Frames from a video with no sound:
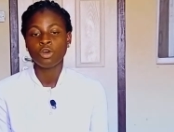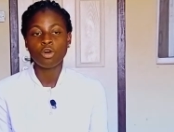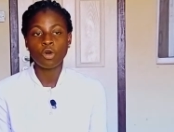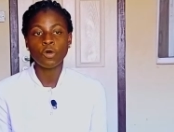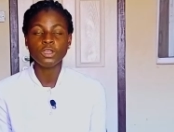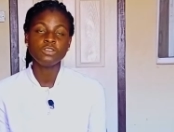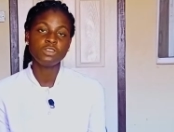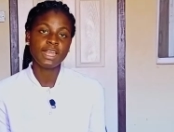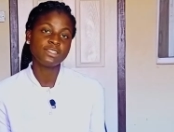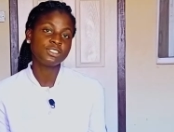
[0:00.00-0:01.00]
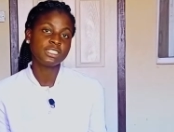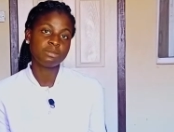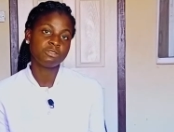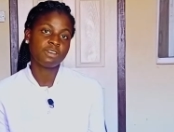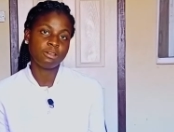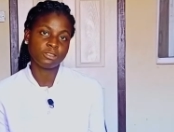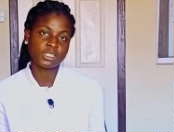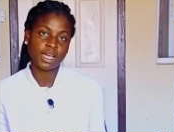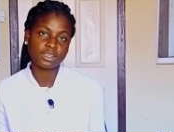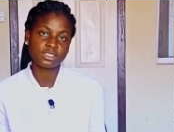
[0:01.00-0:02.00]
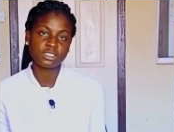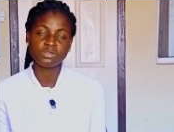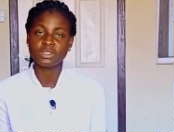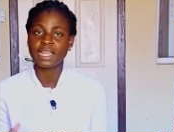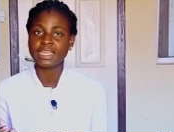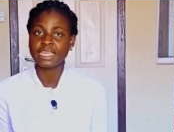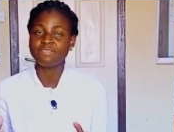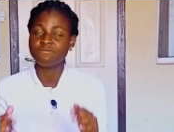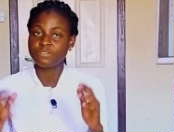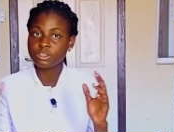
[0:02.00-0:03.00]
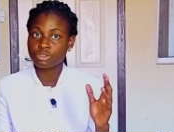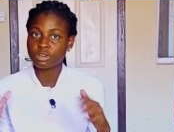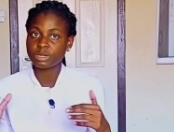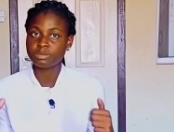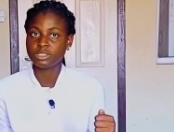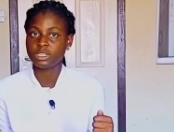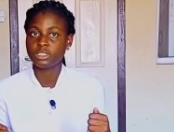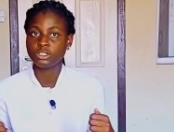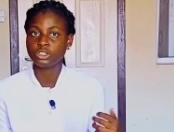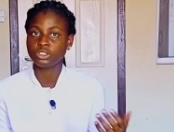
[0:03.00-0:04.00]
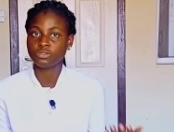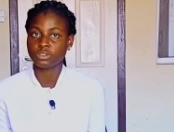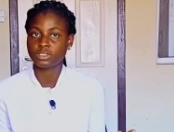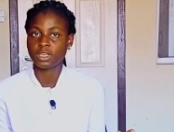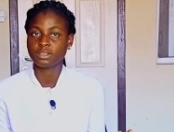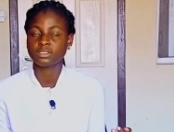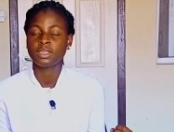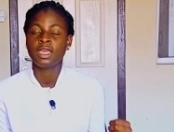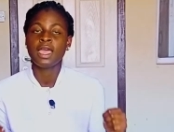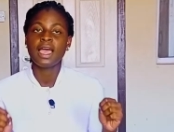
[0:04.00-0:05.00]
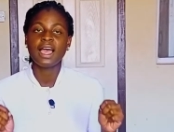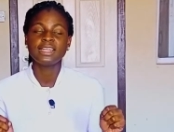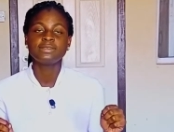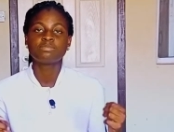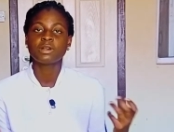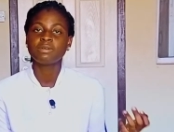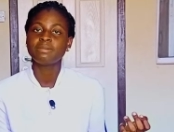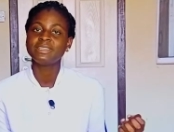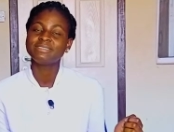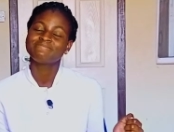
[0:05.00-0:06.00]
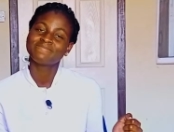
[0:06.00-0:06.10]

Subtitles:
or if you like to gamify your tasks, if you like a visual representation of your tasks, and probably